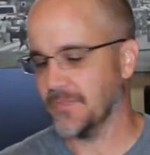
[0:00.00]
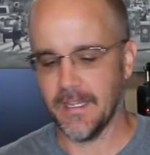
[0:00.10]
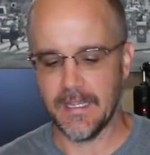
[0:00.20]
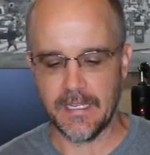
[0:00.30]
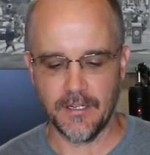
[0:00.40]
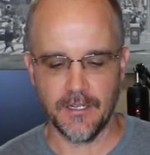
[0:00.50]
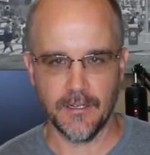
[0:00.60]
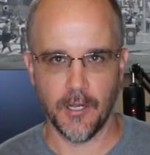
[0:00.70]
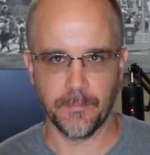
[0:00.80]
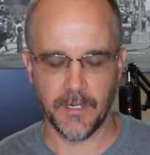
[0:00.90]
And uh,
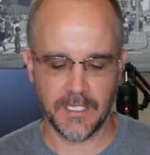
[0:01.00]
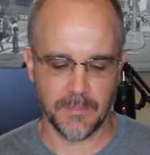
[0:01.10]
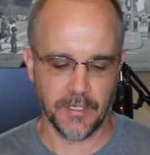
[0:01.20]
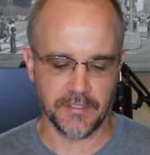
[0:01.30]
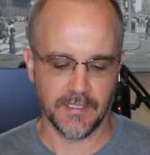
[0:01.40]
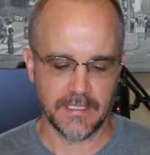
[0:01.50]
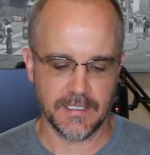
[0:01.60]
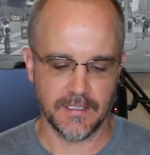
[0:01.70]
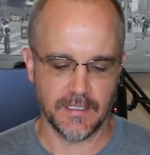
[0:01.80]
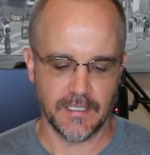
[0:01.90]
I'll again post
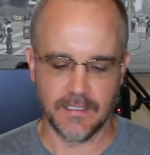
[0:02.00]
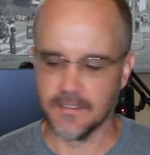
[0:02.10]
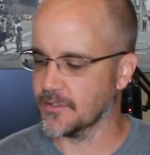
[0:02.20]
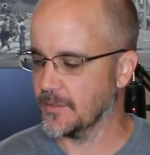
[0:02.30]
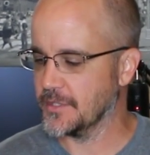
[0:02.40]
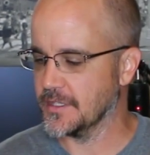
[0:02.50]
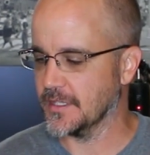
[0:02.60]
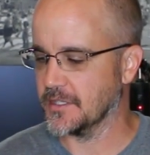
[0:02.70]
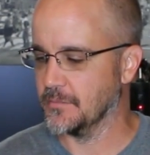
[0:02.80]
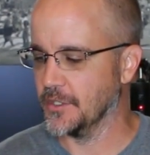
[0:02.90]
links in the description
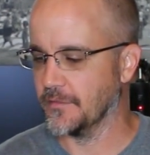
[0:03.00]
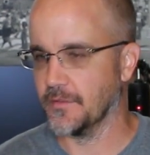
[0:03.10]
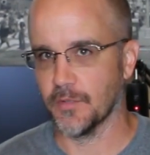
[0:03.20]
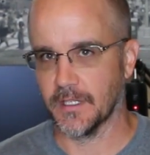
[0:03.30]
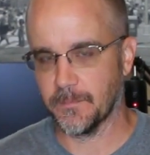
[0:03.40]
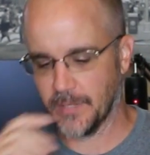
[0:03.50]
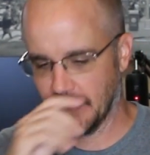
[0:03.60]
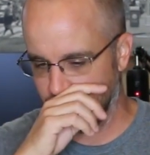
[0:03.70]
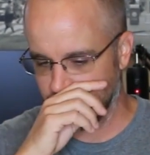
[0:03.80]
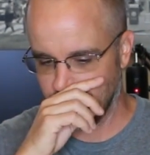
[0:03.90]
section below if you want to pick
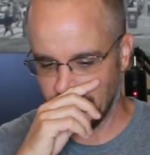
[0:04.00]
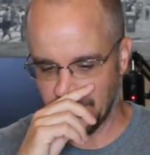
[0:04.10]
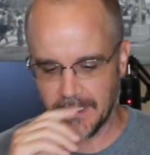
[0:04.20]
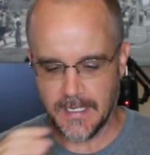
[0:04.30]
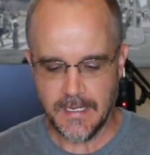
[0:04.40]
up those books.